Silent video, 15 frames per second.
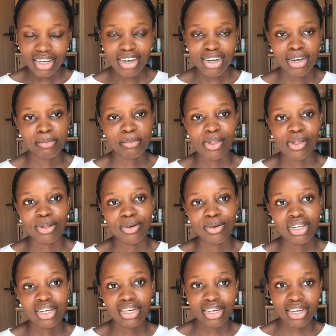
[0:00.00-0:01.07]
um, the
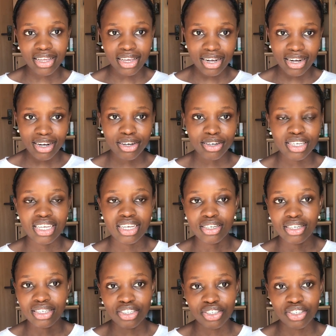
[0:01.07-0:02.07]
link in the